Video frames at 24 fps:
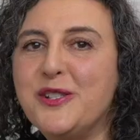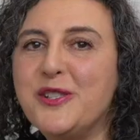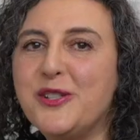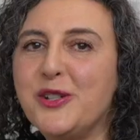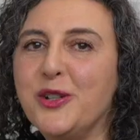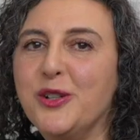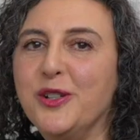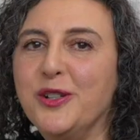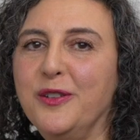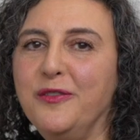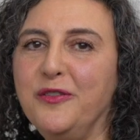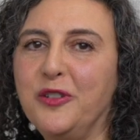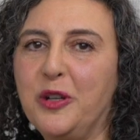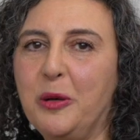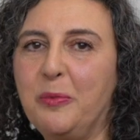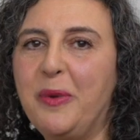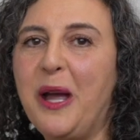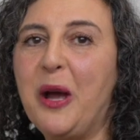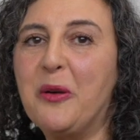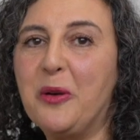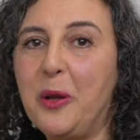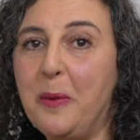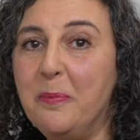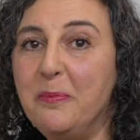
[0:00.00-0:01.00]
stir for
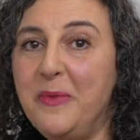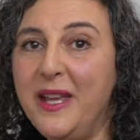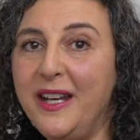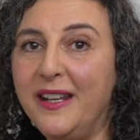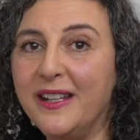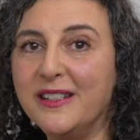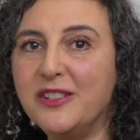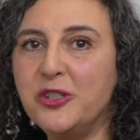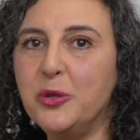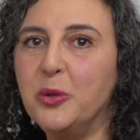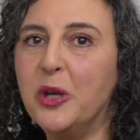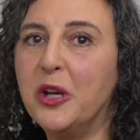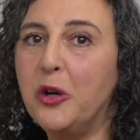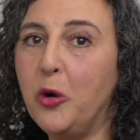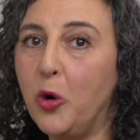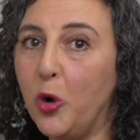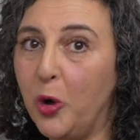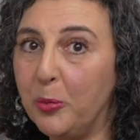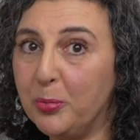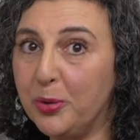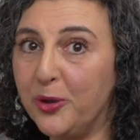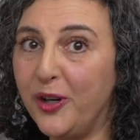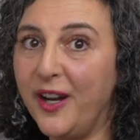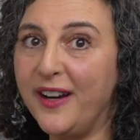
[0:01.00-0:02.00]
about a minute to
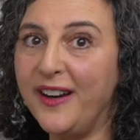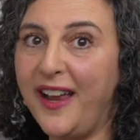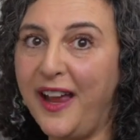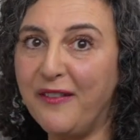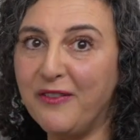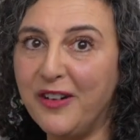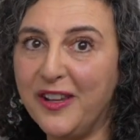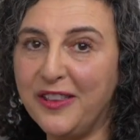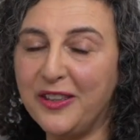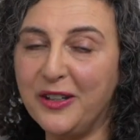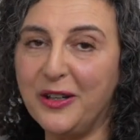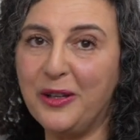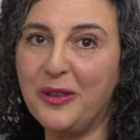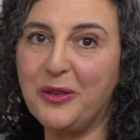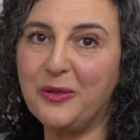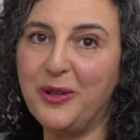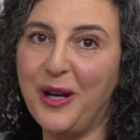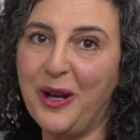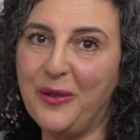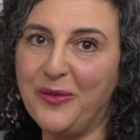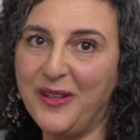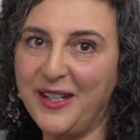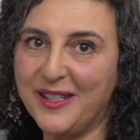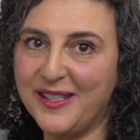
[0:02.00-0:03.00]
incorporate everything
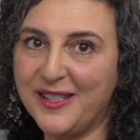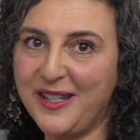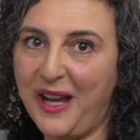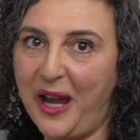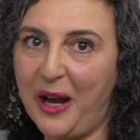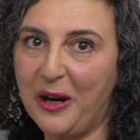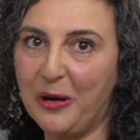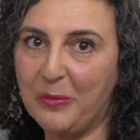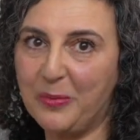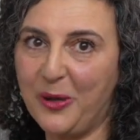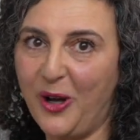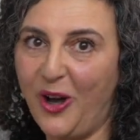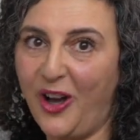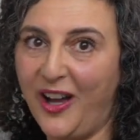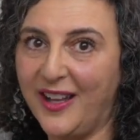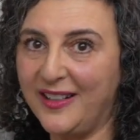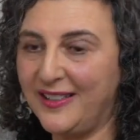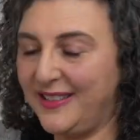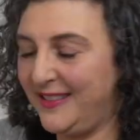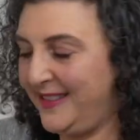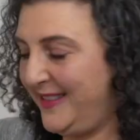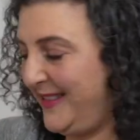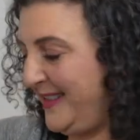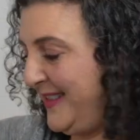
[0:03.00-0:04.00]
throughout the entire
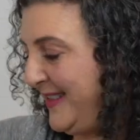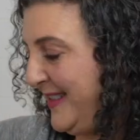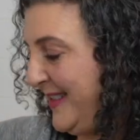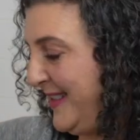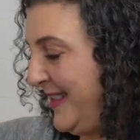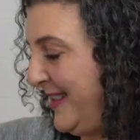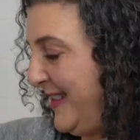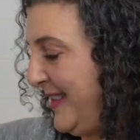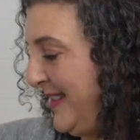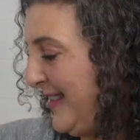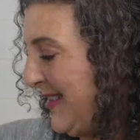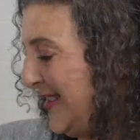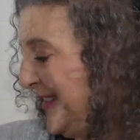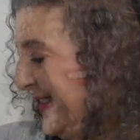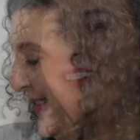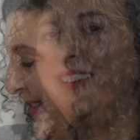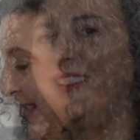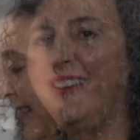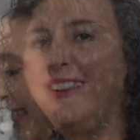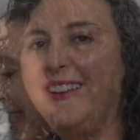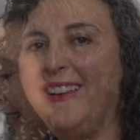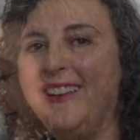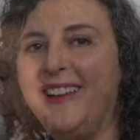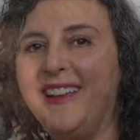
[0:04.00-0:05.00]
pot.
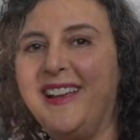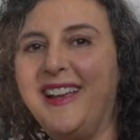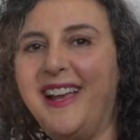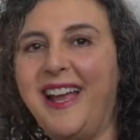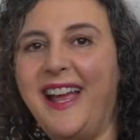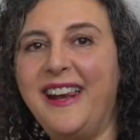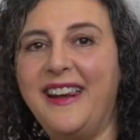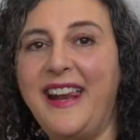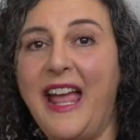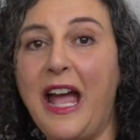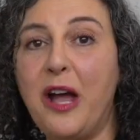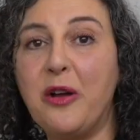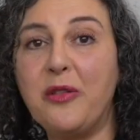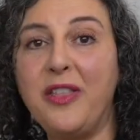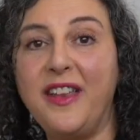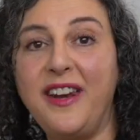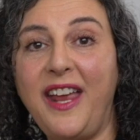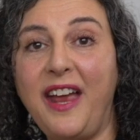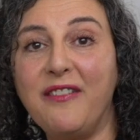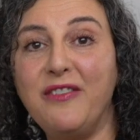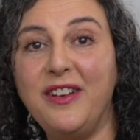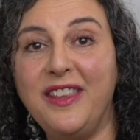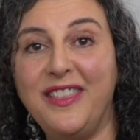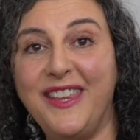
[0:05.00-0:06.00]
And now that
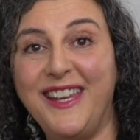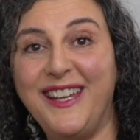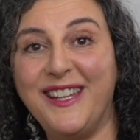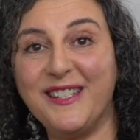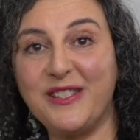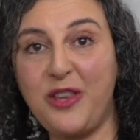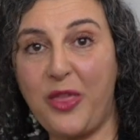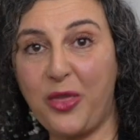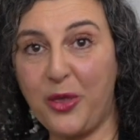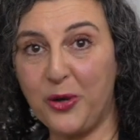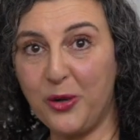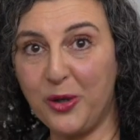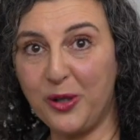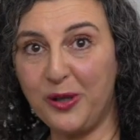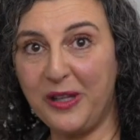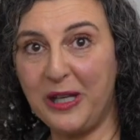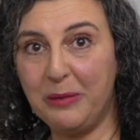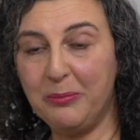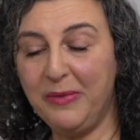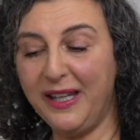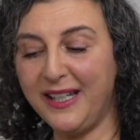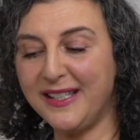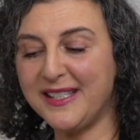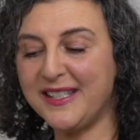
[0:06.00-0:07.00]
everything is thoroughly
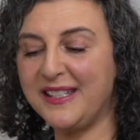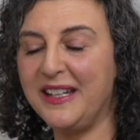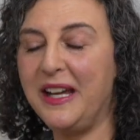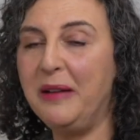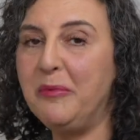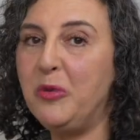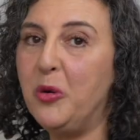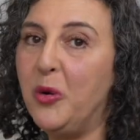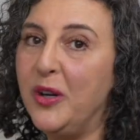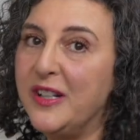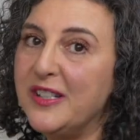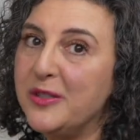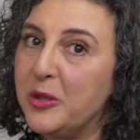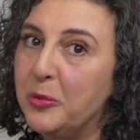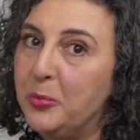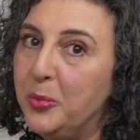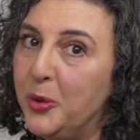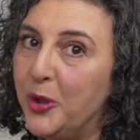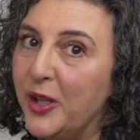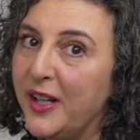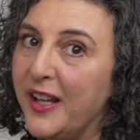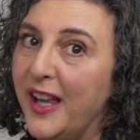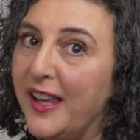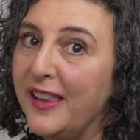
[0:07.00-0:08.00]
mixed, I'm going to
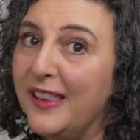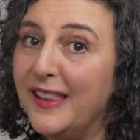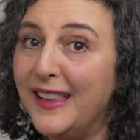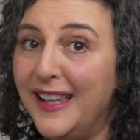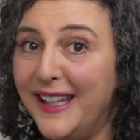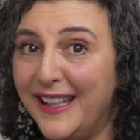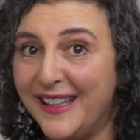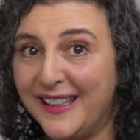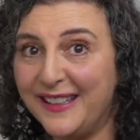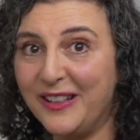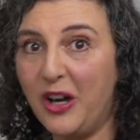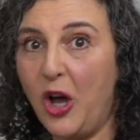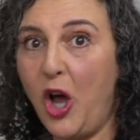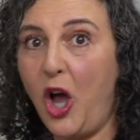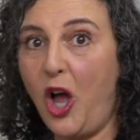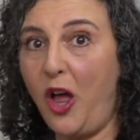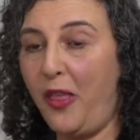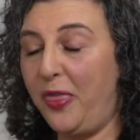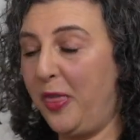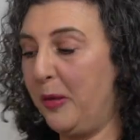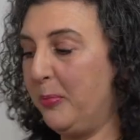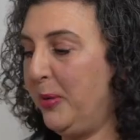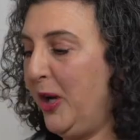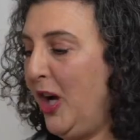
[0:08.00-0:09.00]
put a lid
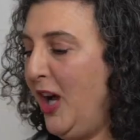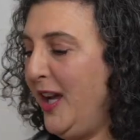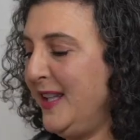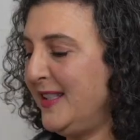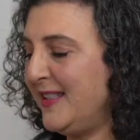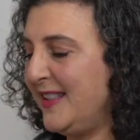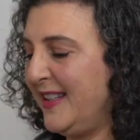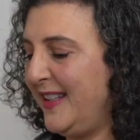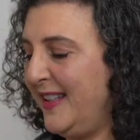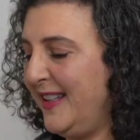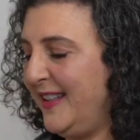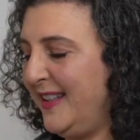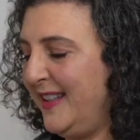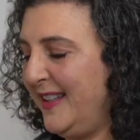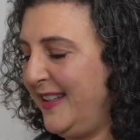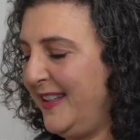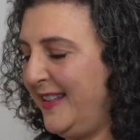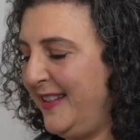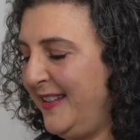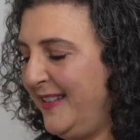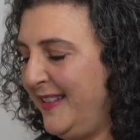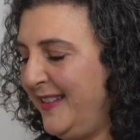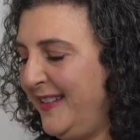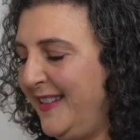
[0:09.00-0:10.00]
on the pot
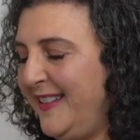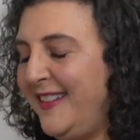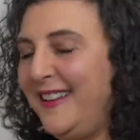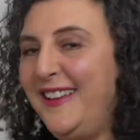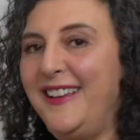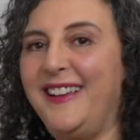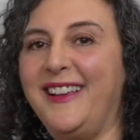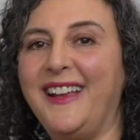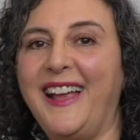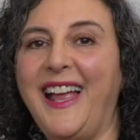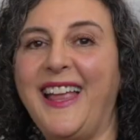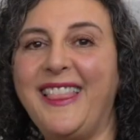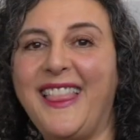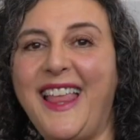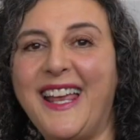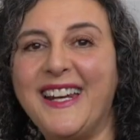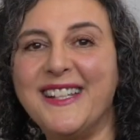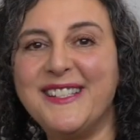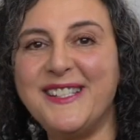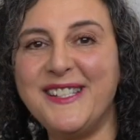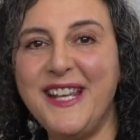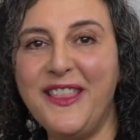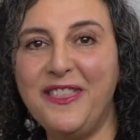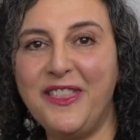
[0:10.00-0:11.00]
and let
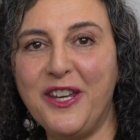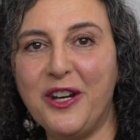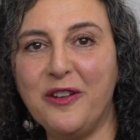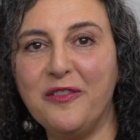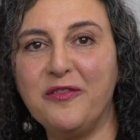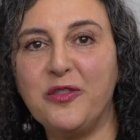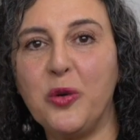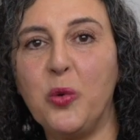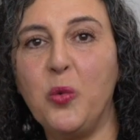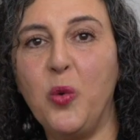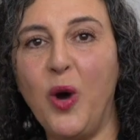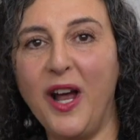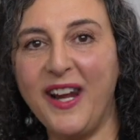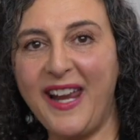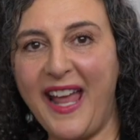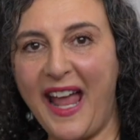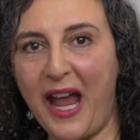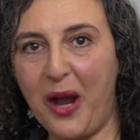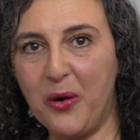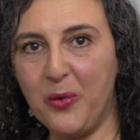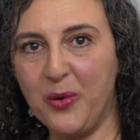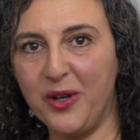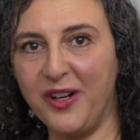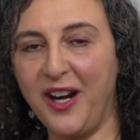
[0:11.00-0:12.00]
it sit there for 1
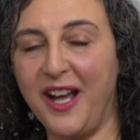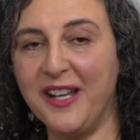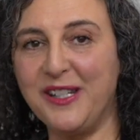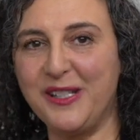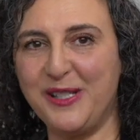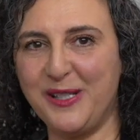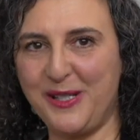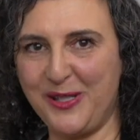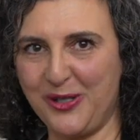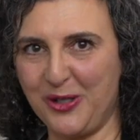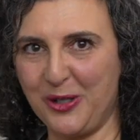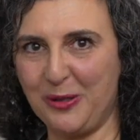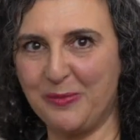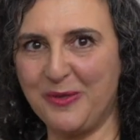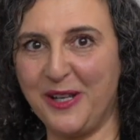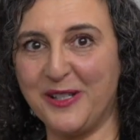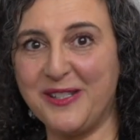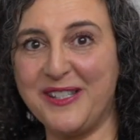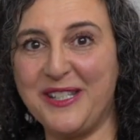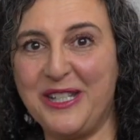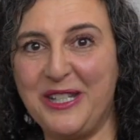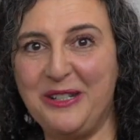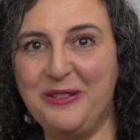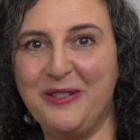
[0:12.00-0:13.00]
hour undisturbed. I'll
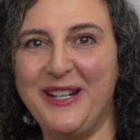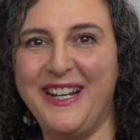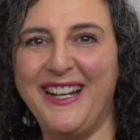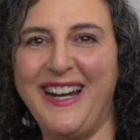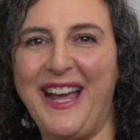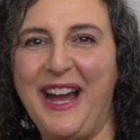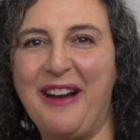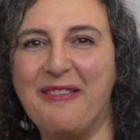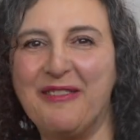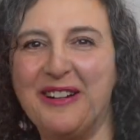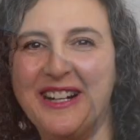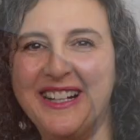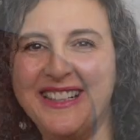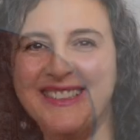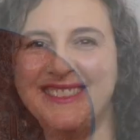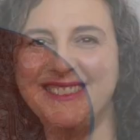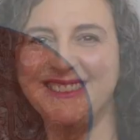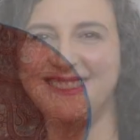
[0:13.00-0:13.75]
see you in an hour.